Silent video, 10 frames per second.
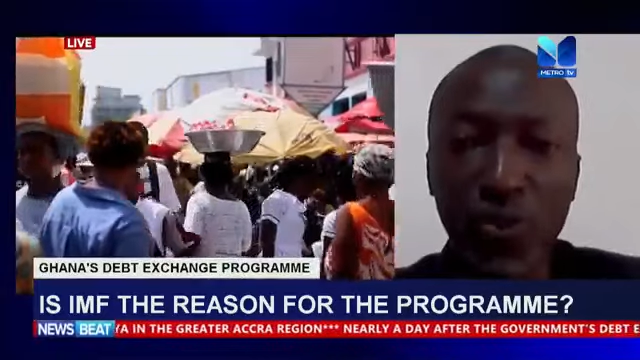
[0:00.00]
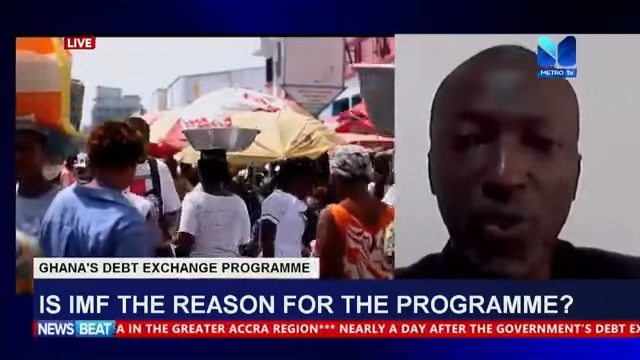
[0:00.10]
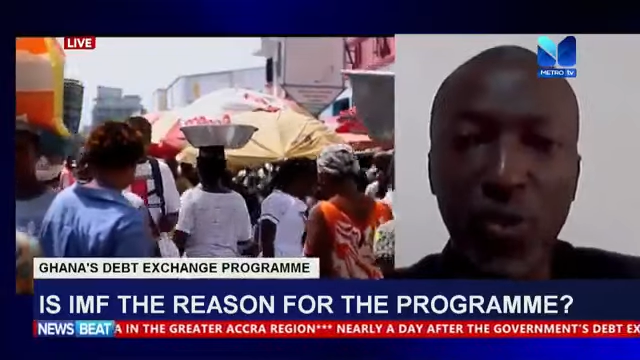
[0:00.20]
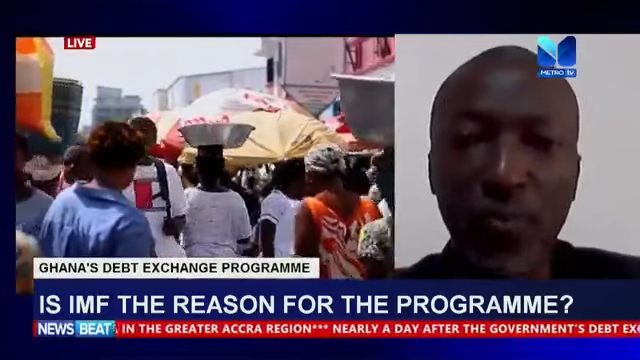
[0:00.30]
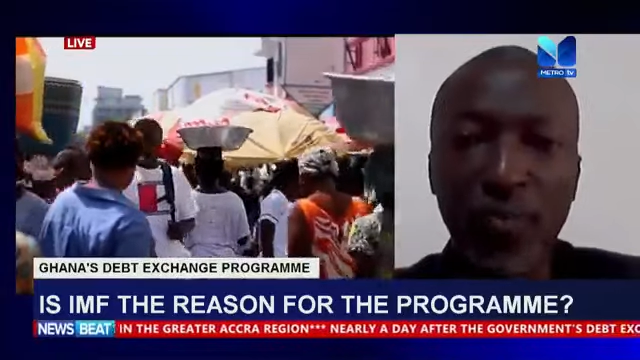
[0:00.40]

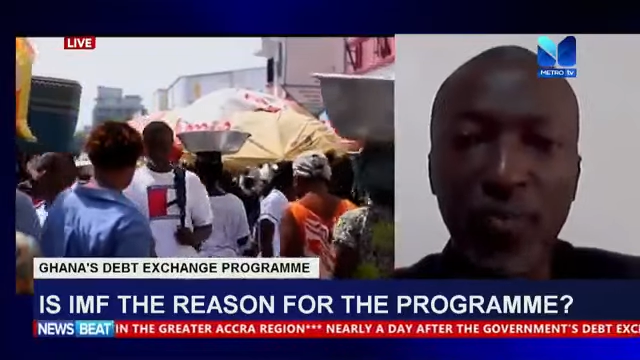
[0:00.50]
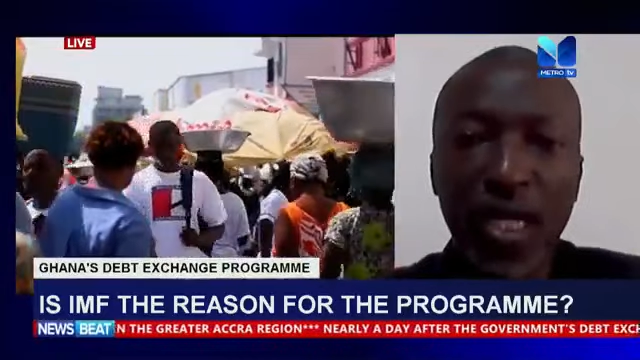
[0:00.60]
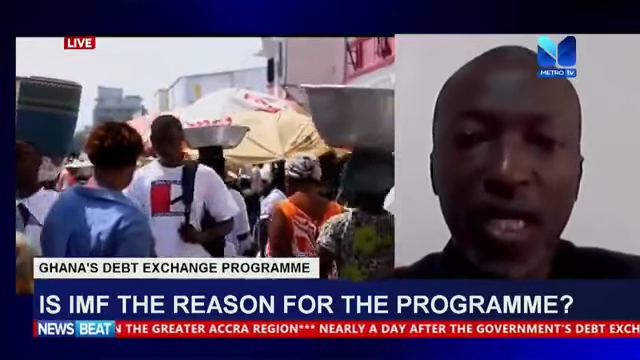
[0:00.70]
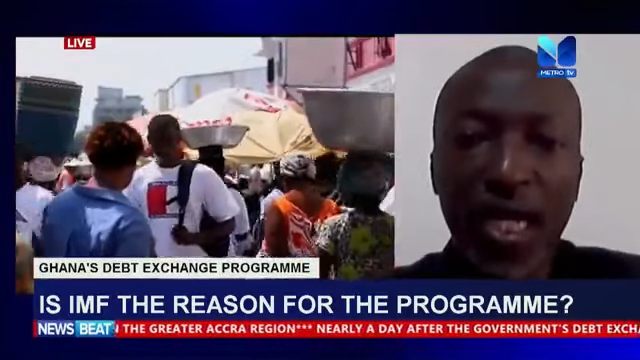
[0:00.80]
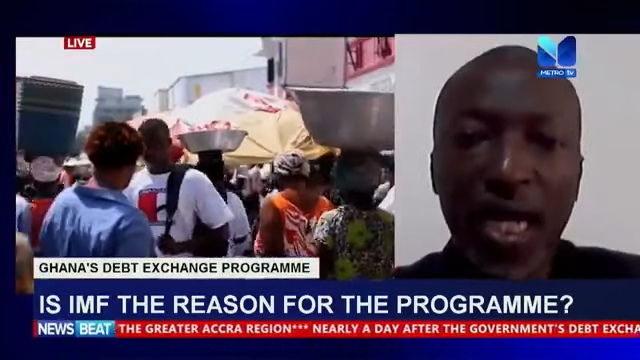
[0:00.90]
So
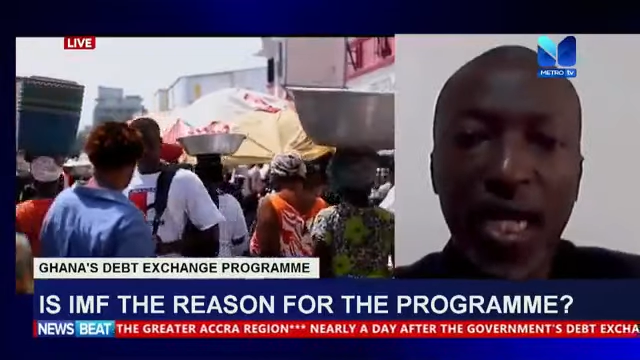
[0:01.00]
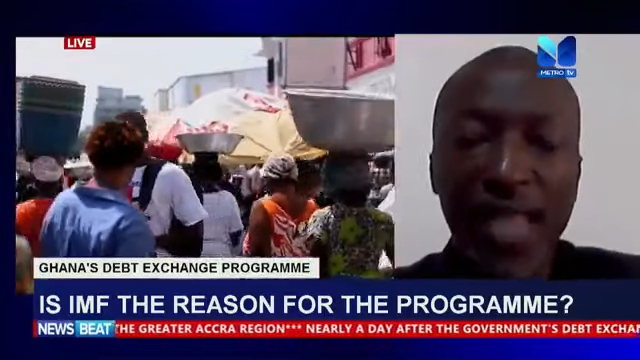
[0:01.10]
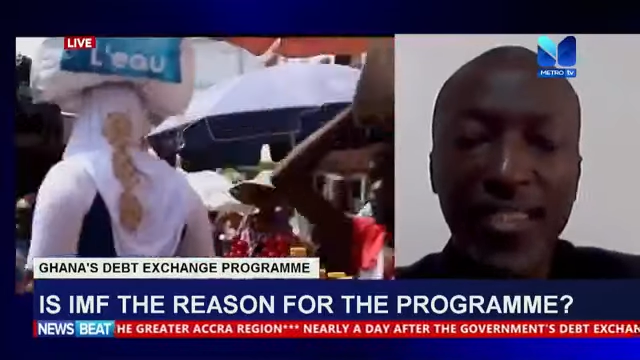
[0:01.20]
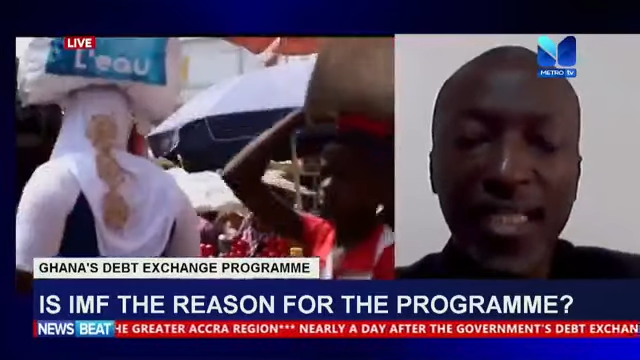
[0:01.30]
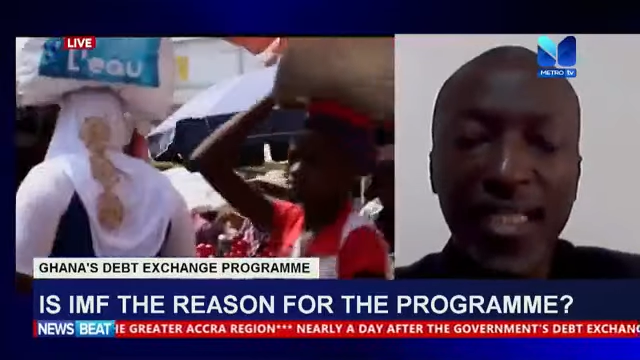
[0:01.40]
uh,
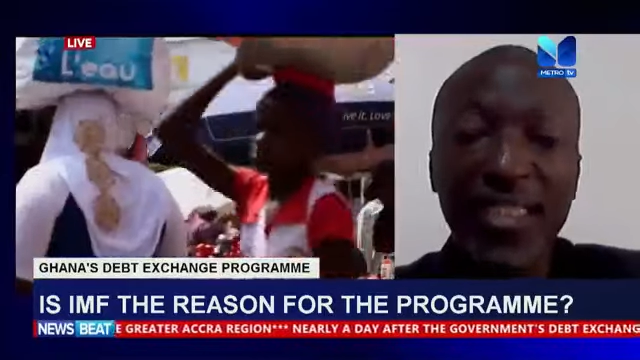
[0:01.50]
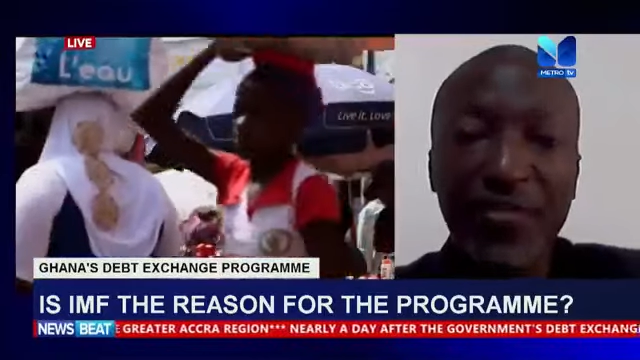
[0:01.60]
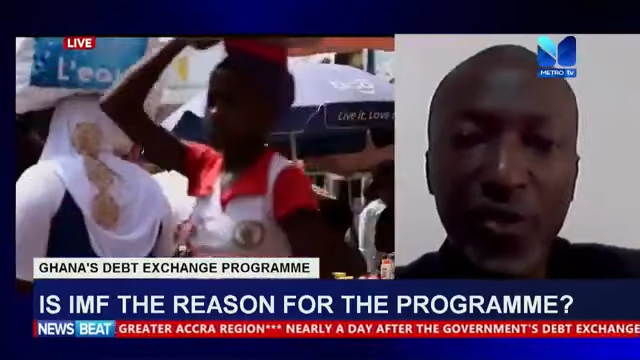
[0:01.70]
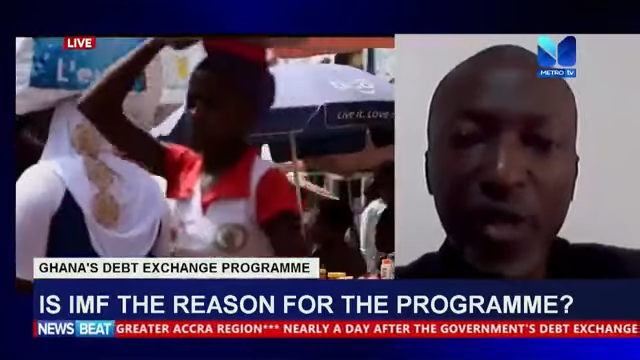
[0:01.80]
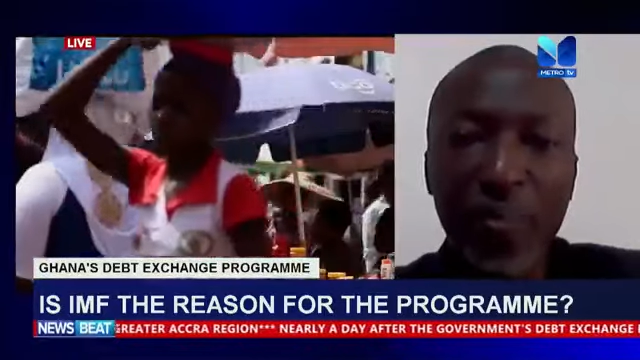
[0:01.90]
as an
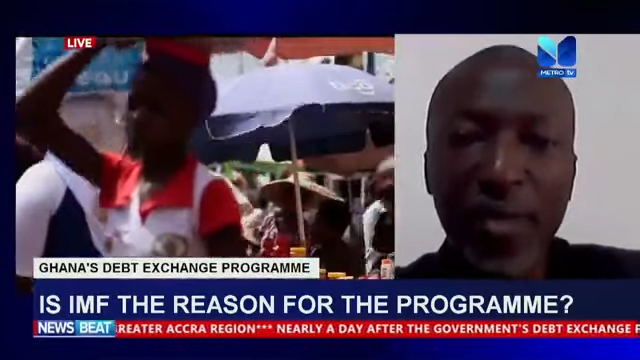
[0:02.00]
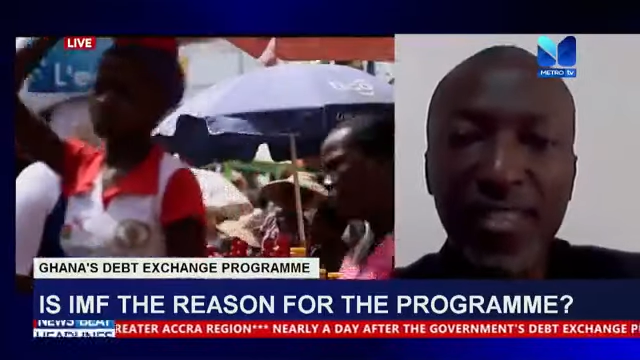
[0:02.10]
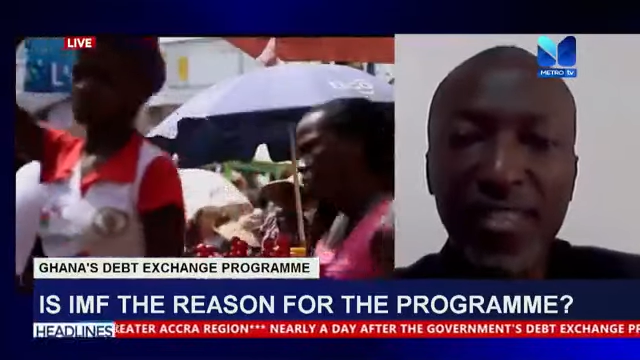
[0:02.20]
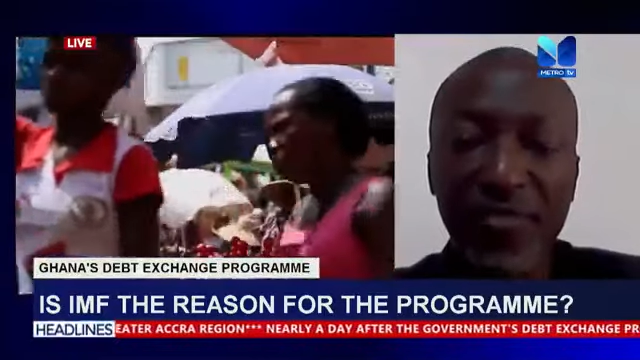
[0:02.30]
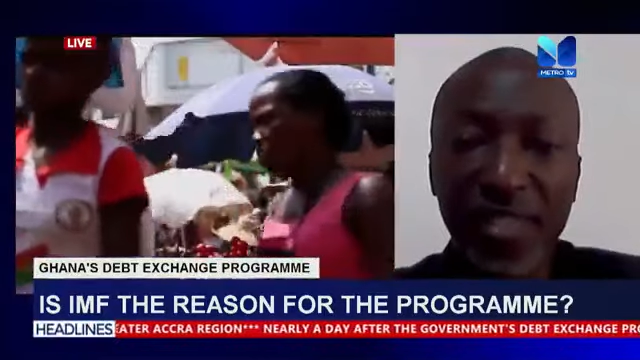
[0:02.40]
individual
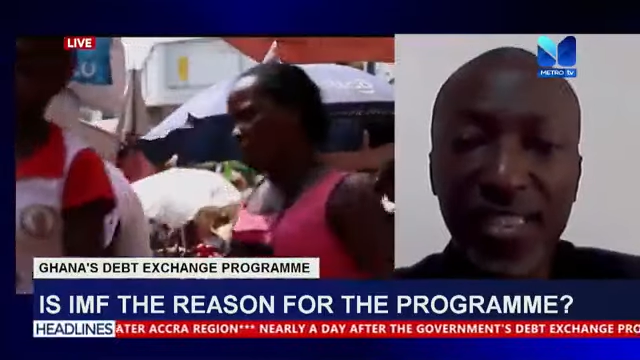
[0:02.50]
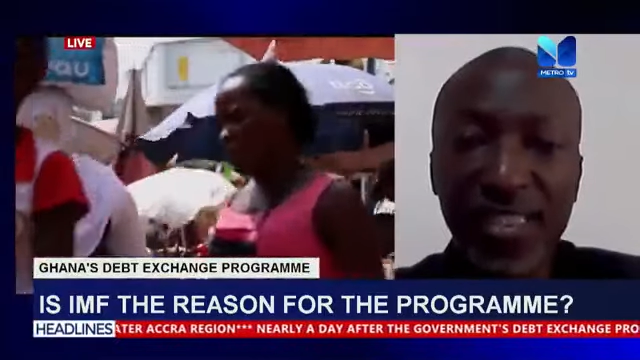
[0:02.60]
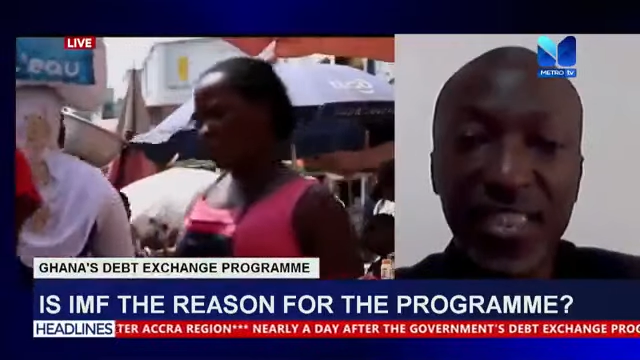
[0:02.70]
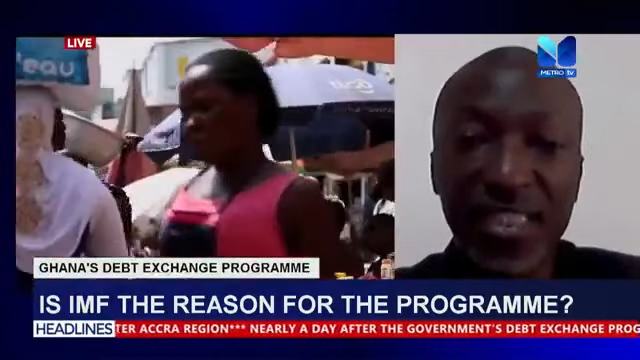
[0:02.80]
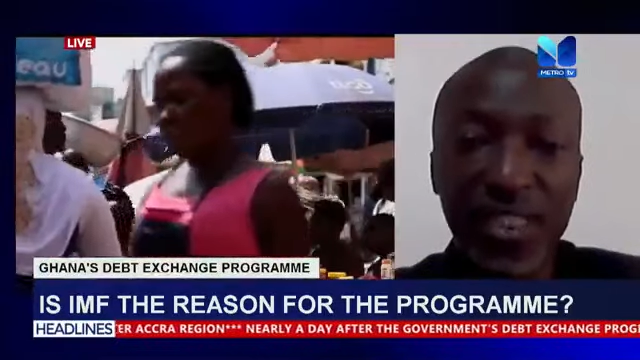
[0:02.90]
person
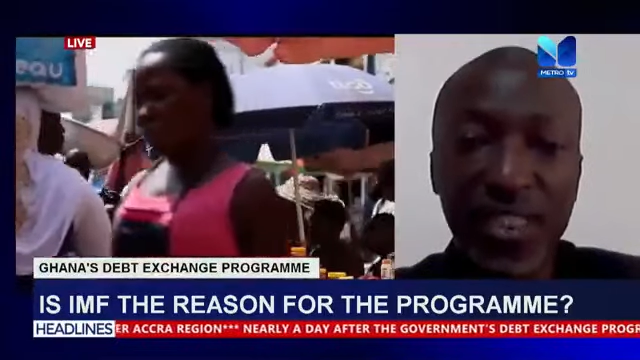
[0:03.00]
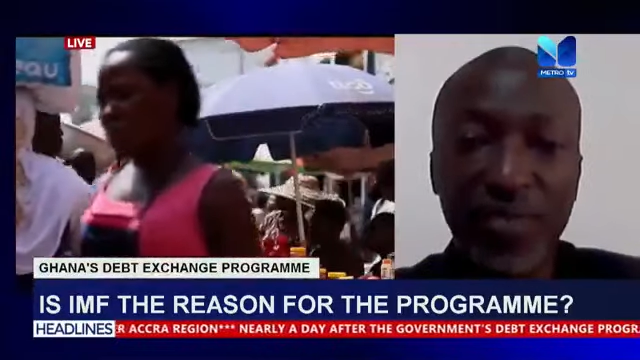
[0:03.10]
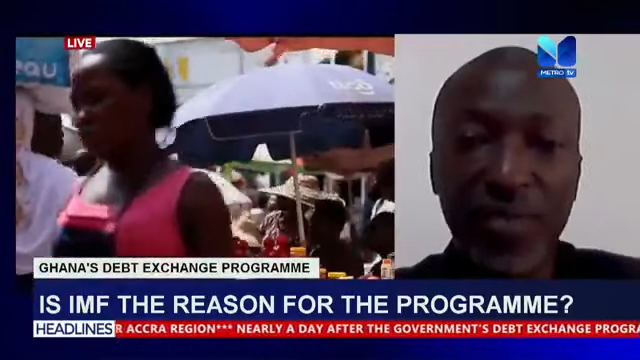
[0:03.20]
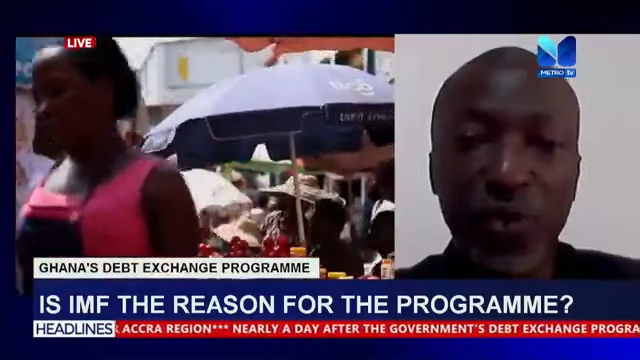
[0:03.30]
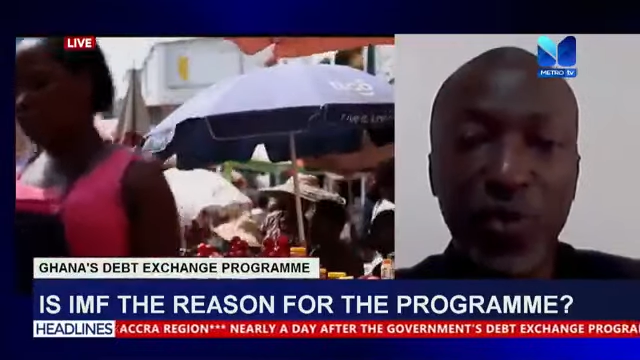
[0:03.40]
investing in treasury
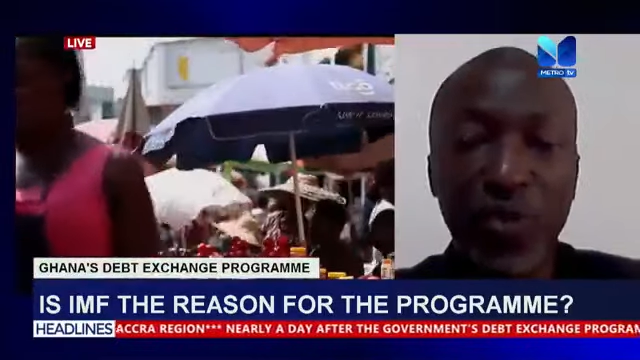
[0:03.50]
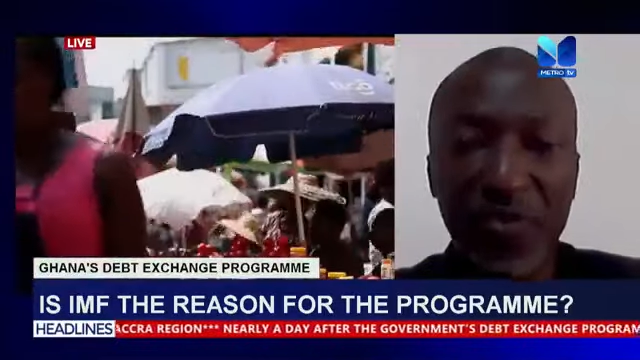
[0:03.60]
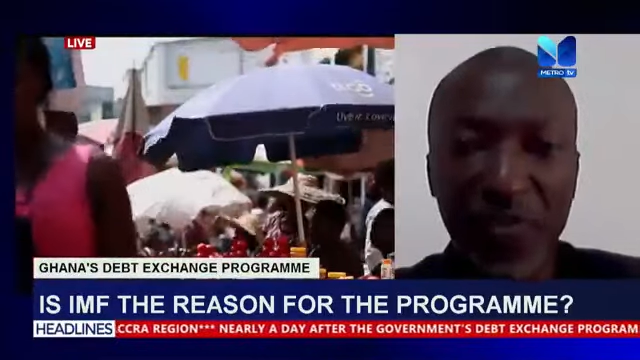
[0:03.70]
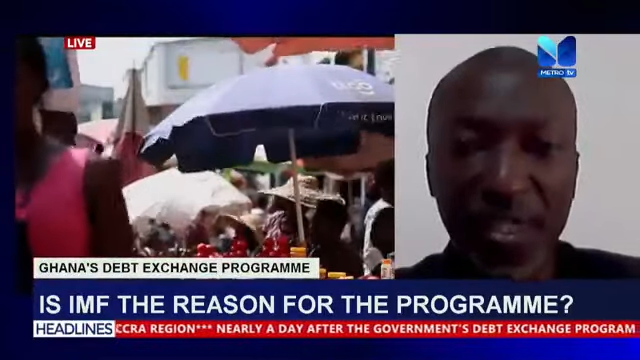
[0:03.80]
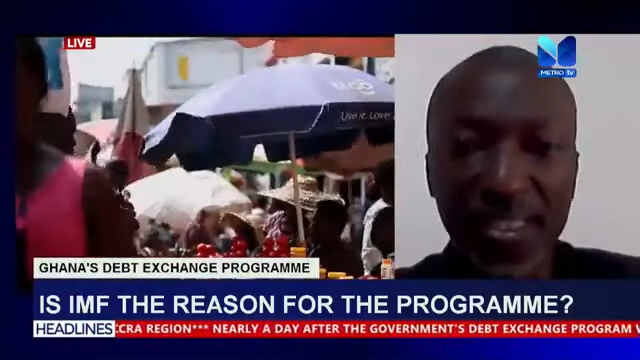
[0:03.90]
bill, you will not be
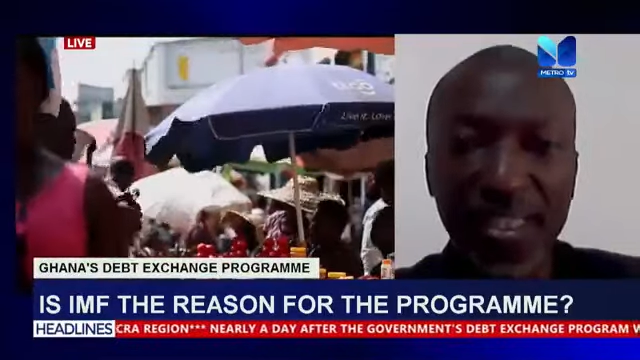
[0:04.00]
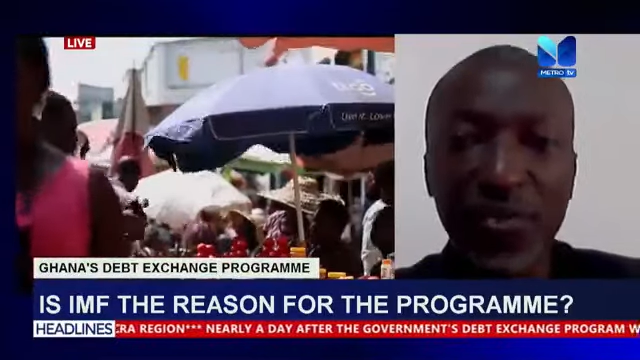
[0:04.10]
affected.